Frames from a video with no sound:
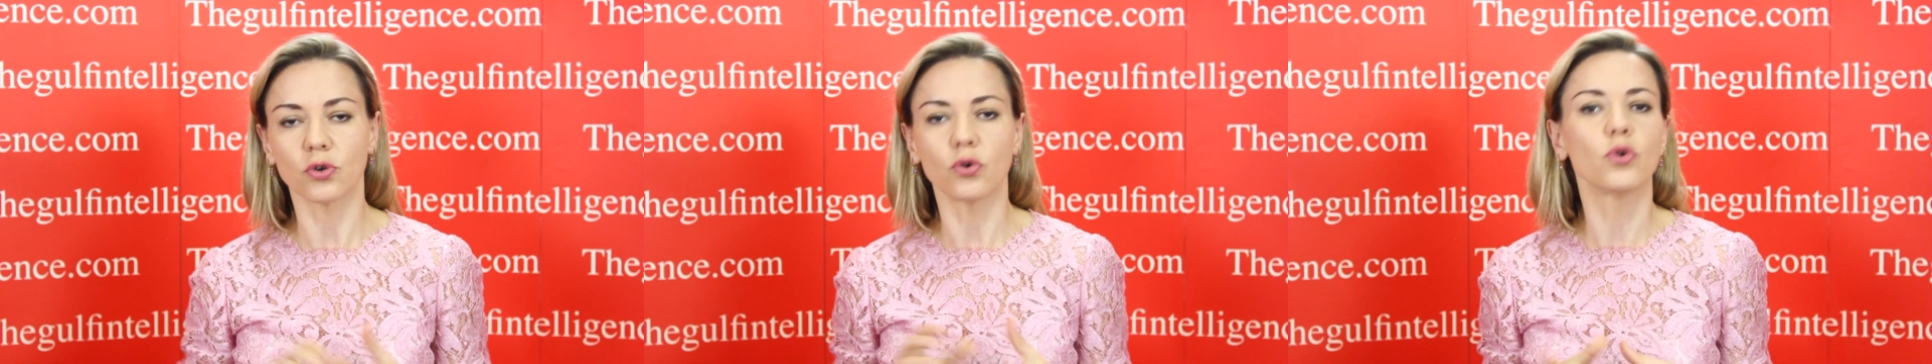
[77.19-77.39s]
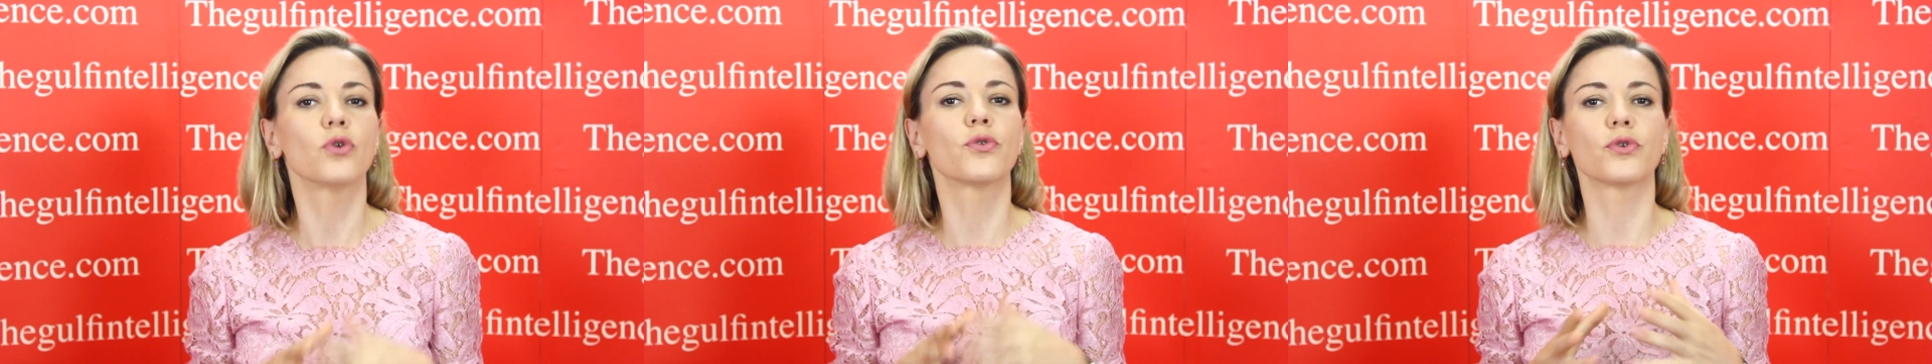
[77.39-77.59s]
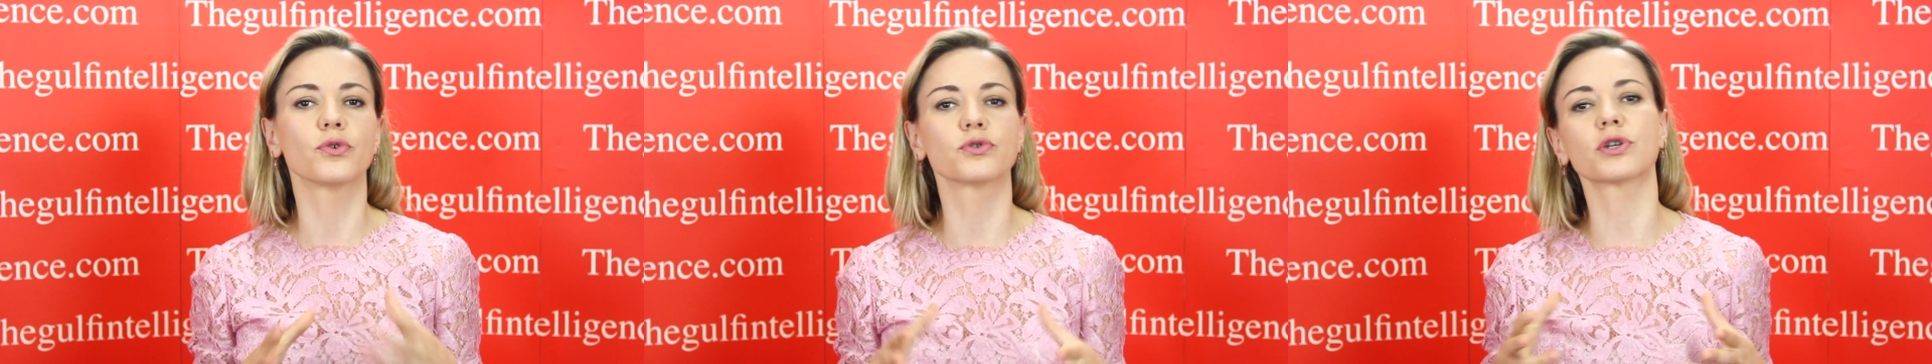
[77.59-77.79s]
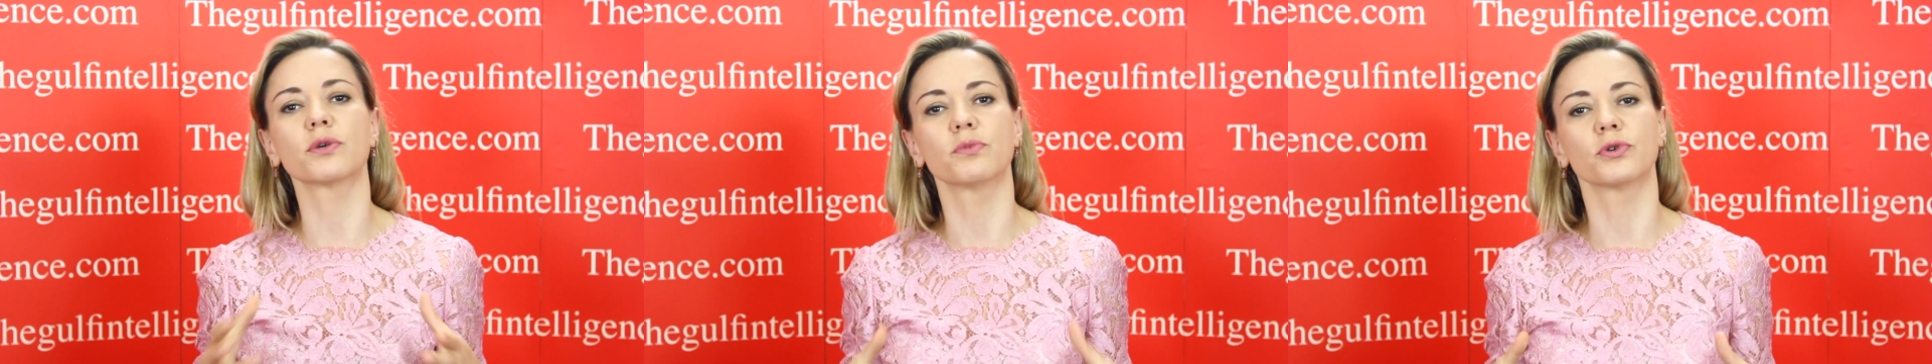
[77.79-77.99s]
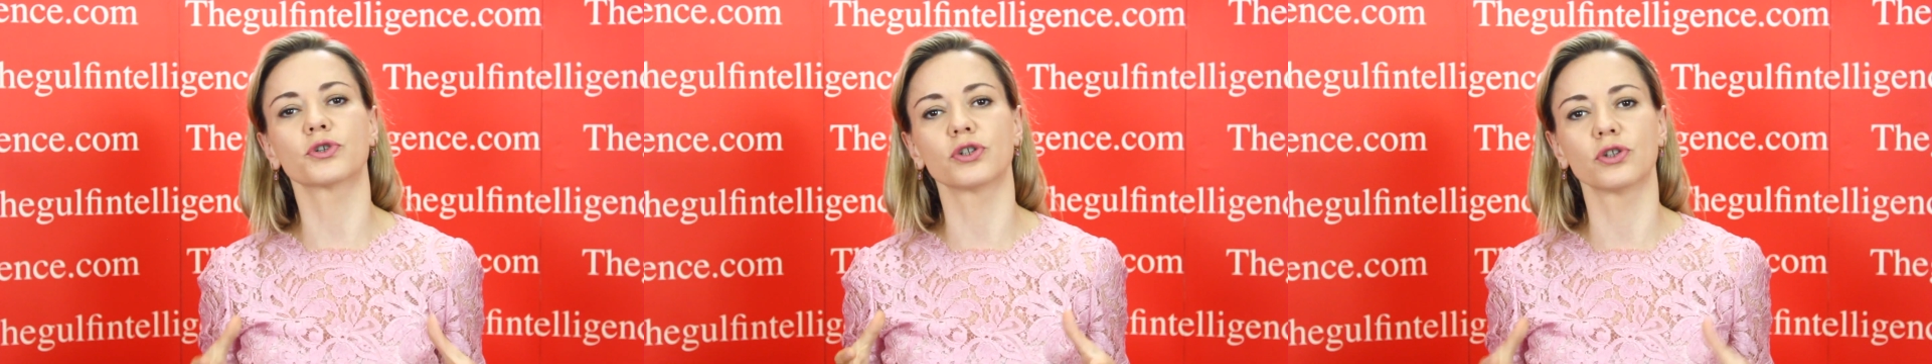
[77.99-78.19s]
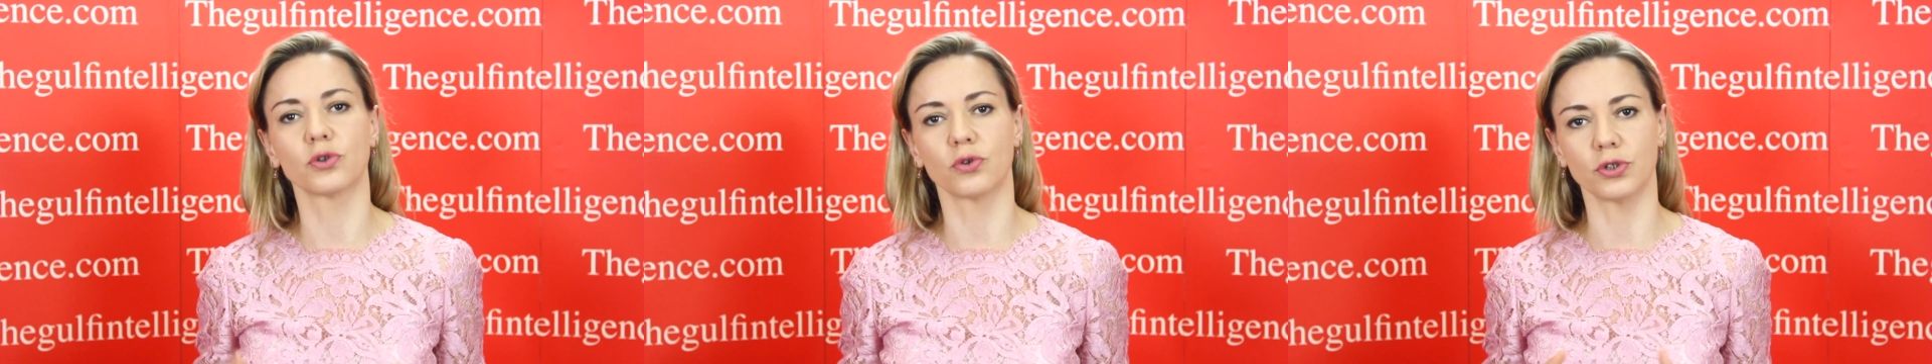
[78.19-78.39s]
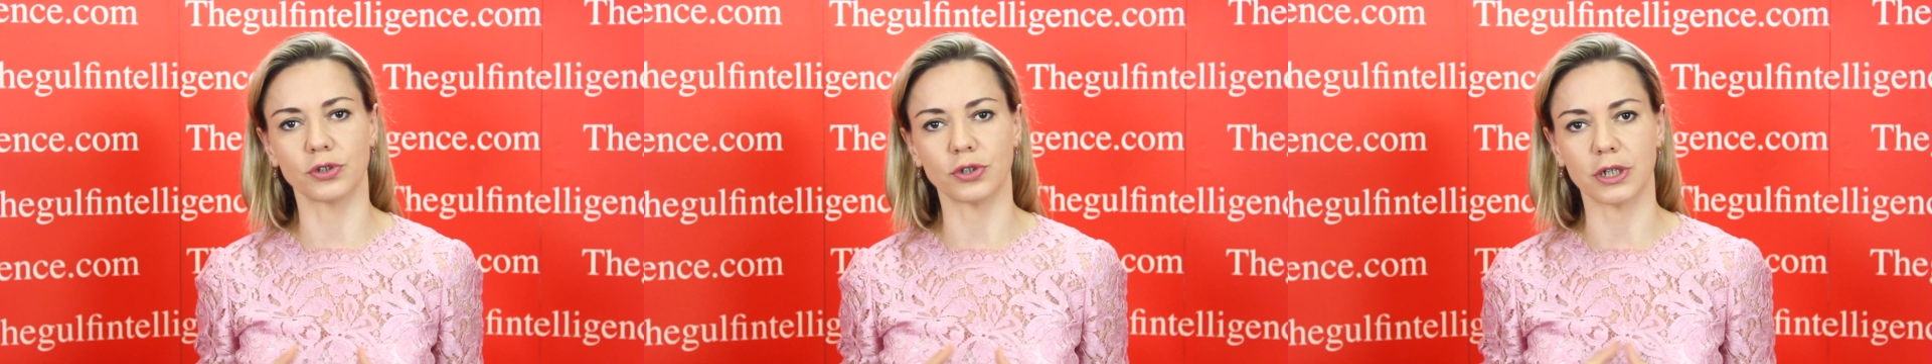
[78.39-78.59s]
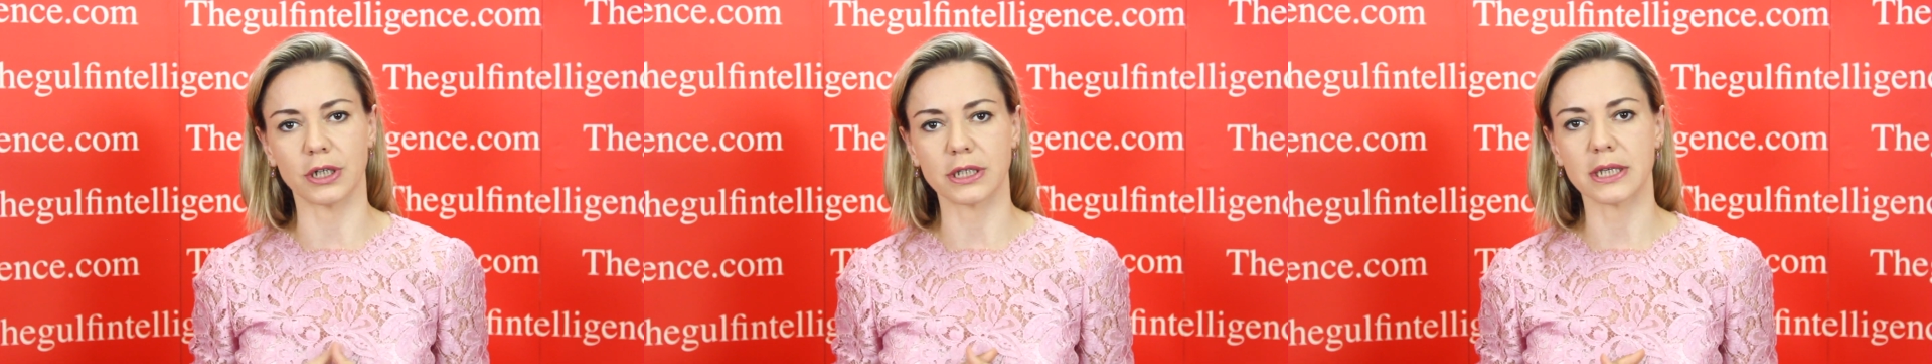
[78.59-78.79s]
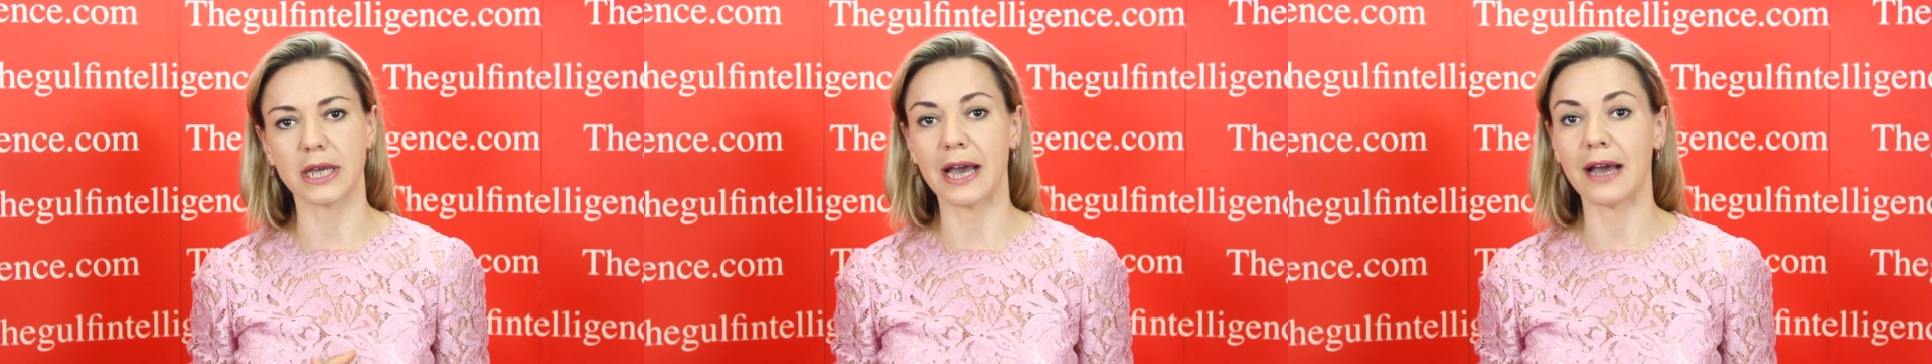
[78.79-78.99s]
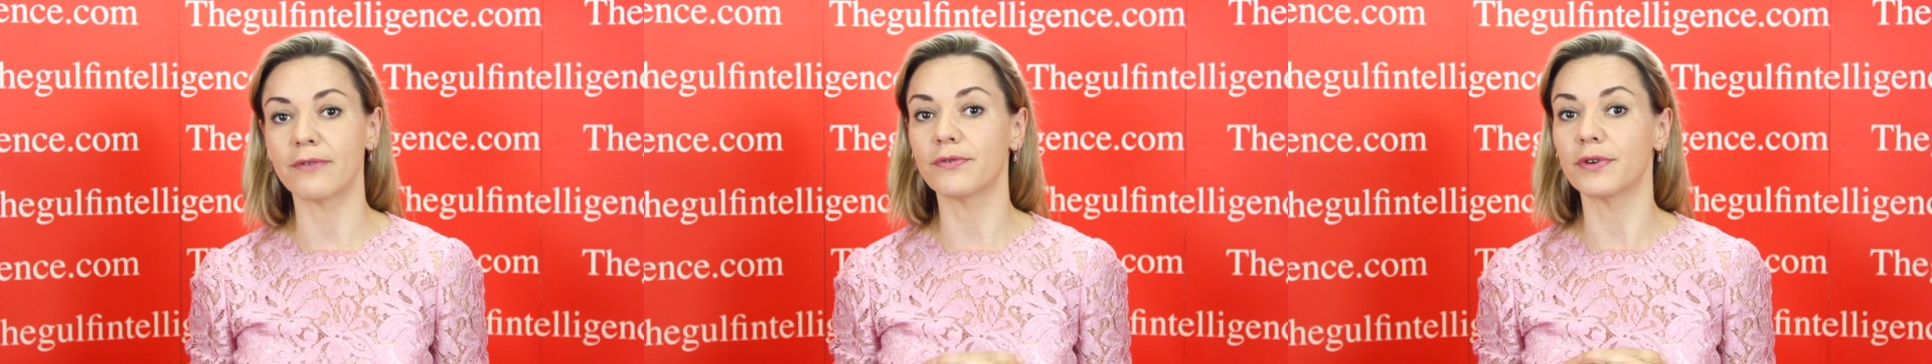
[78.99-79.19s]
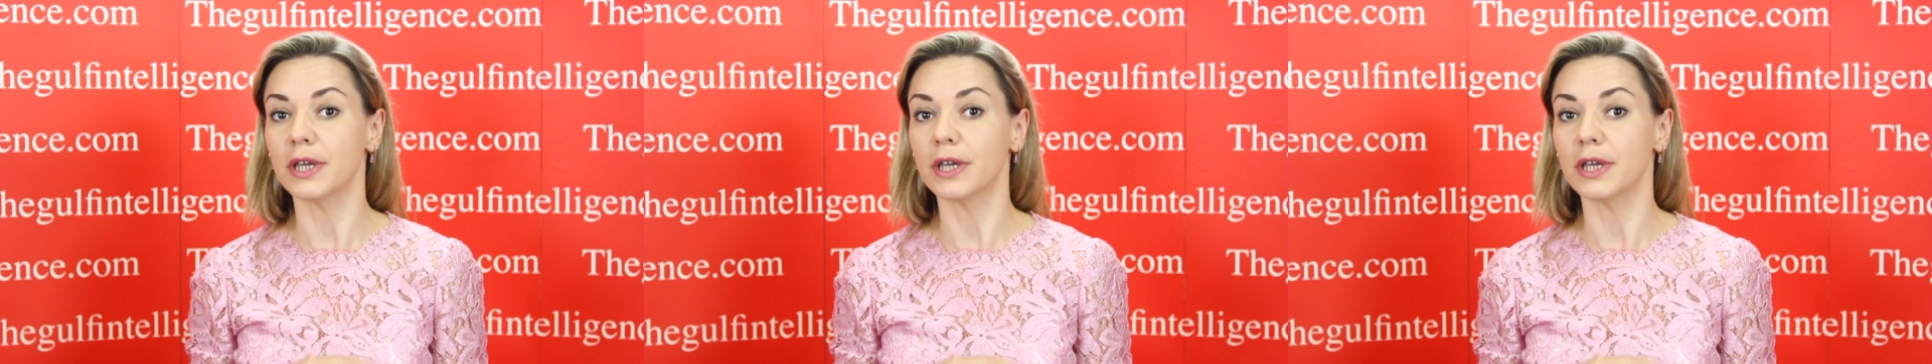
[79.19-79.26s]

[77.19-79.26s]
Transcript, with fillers: all those commercial contracts have